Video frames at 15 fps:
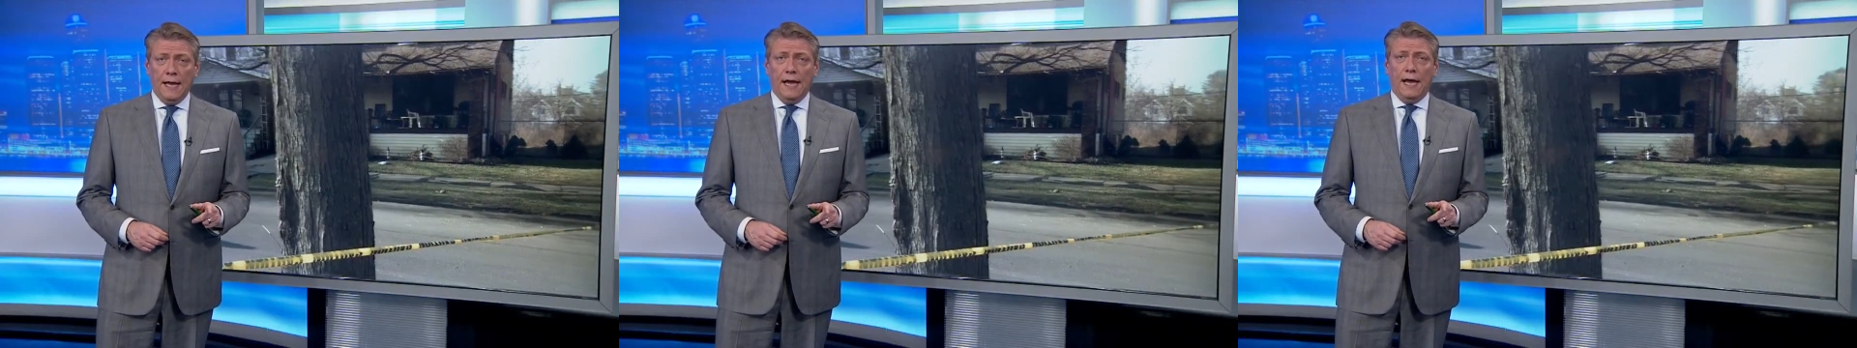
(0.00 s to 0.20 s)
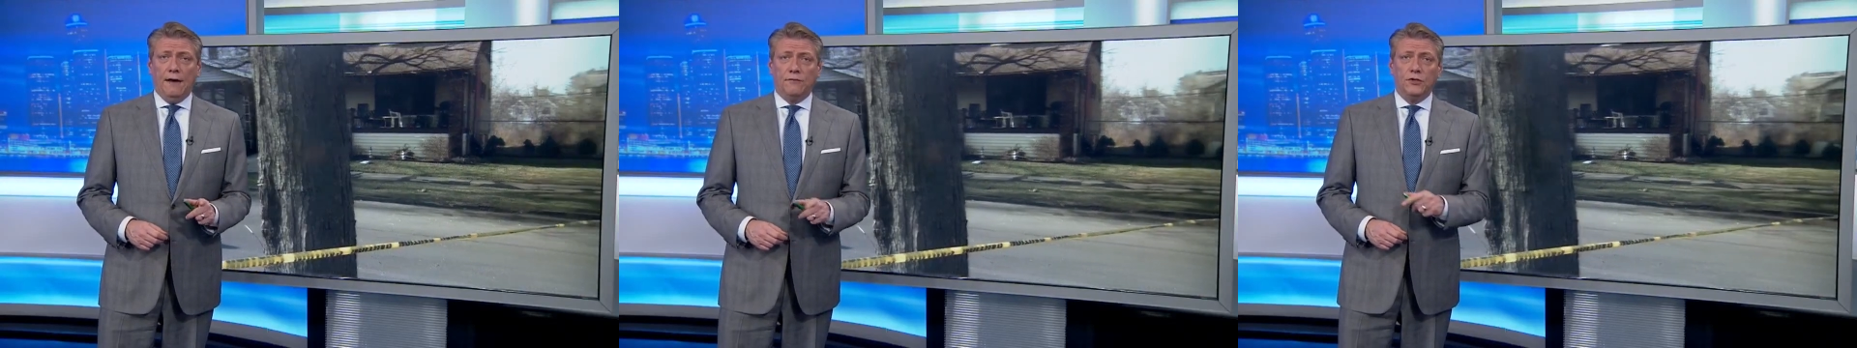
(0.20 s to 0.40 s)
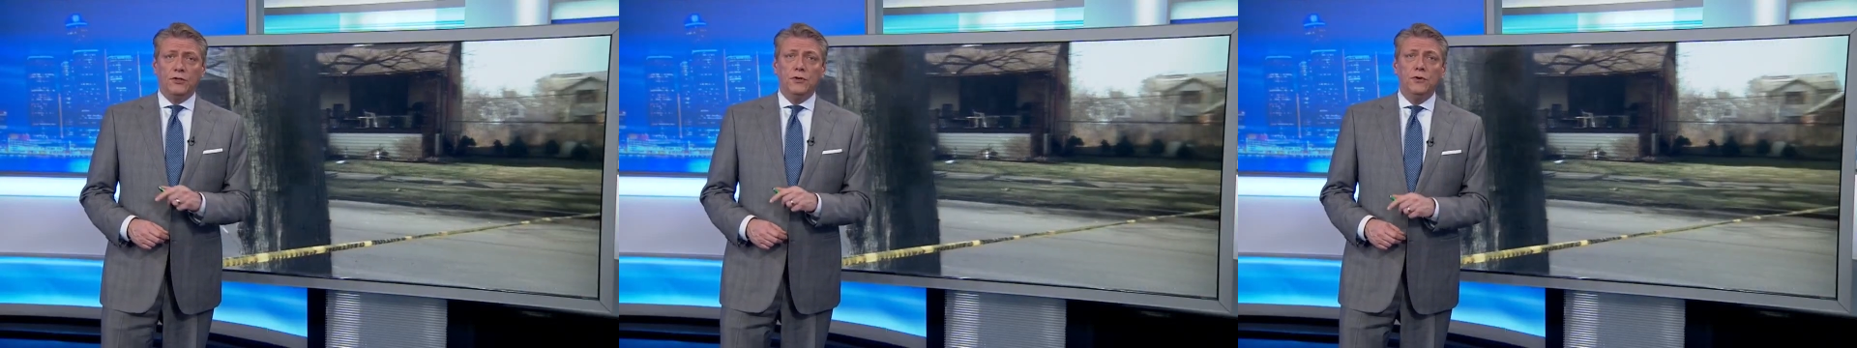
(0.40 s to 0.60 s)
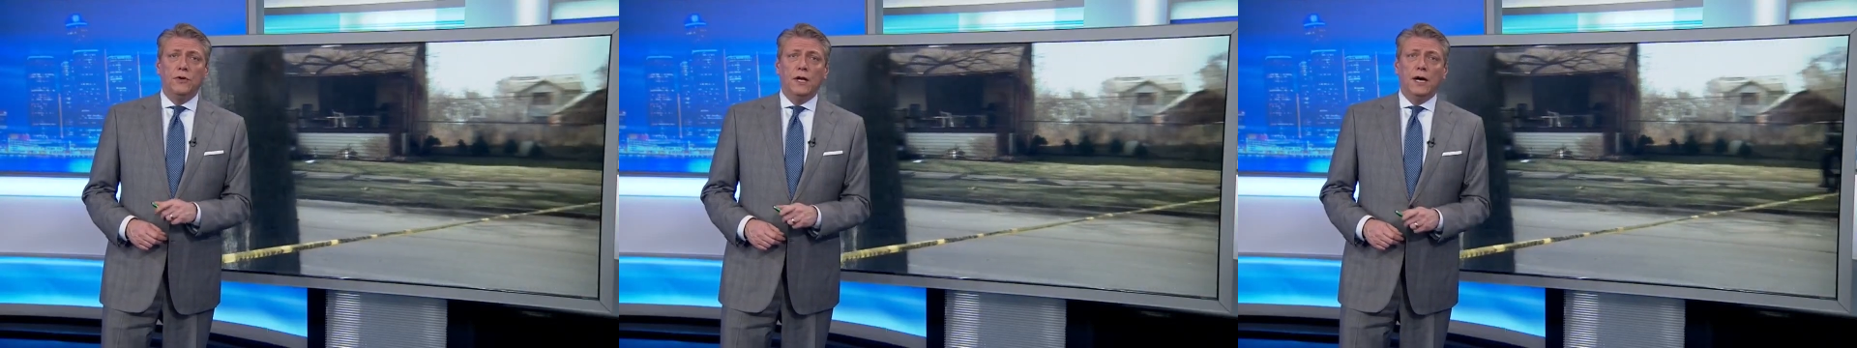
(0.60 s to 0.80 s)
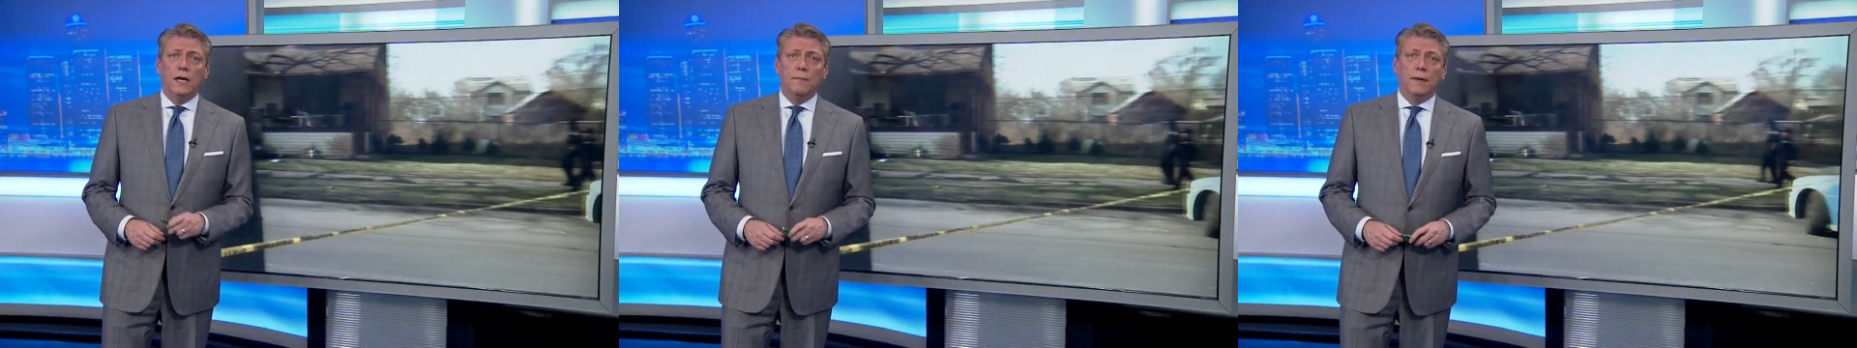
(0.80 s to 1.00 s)
after two
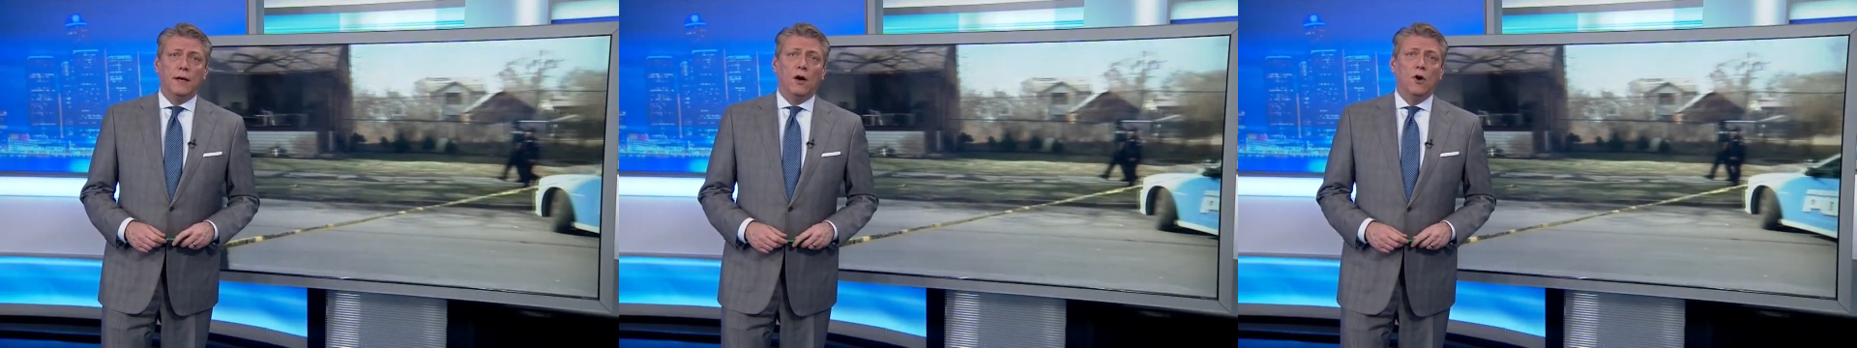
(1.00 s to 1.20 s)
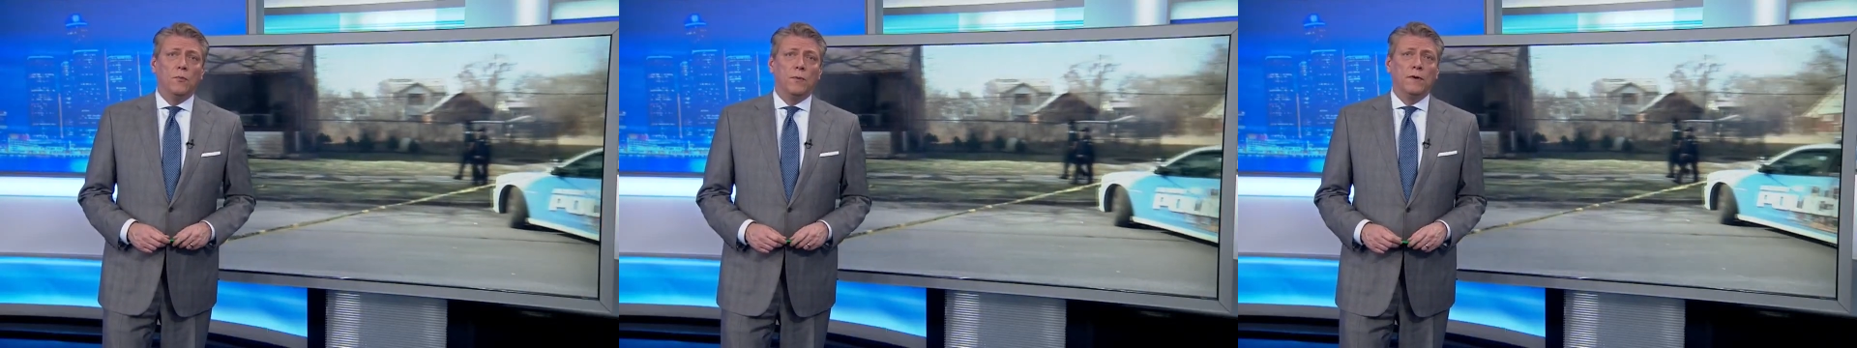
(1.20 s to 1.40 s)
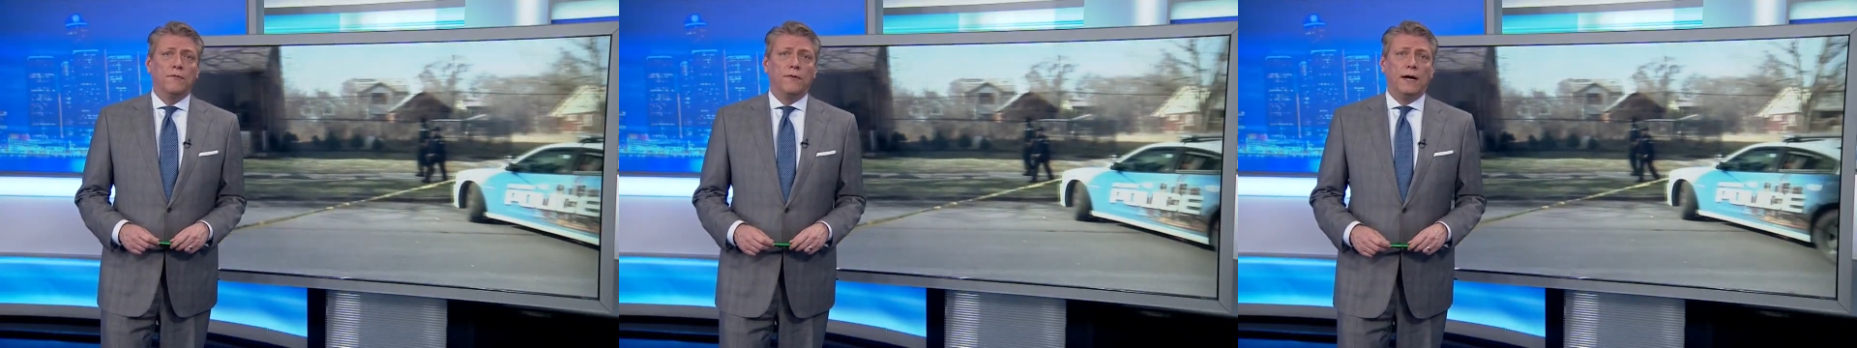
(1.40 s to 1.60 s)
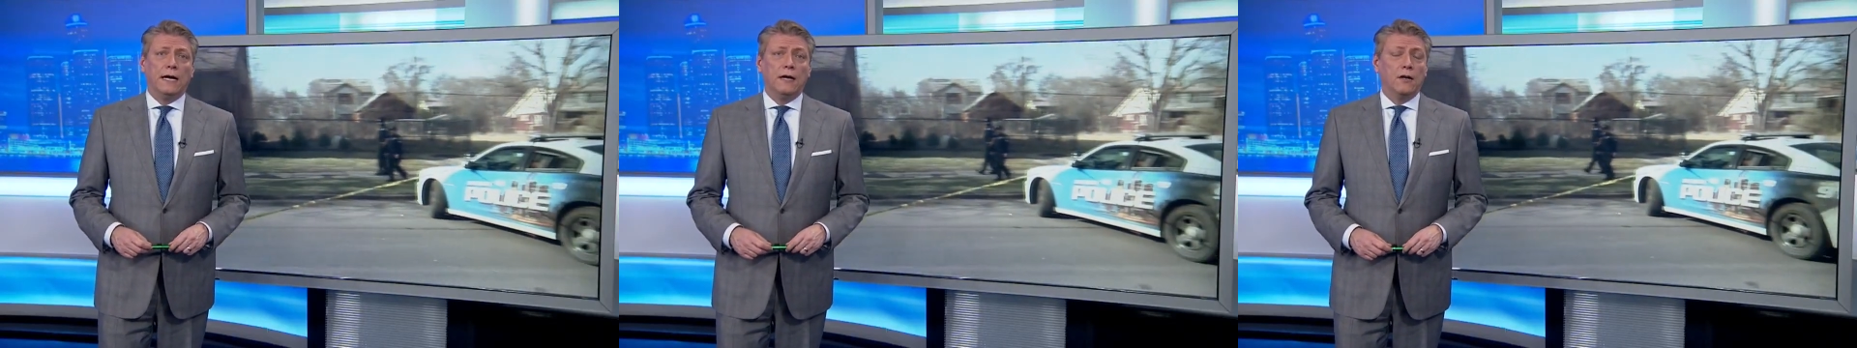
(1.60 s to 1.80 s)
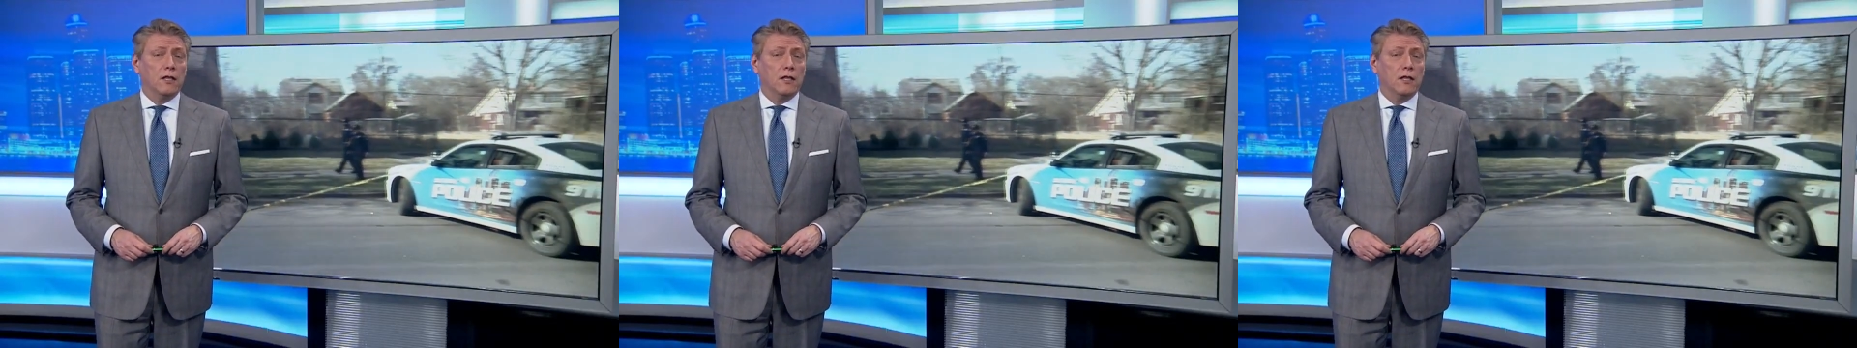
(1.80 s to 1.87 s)
gunmen opened fire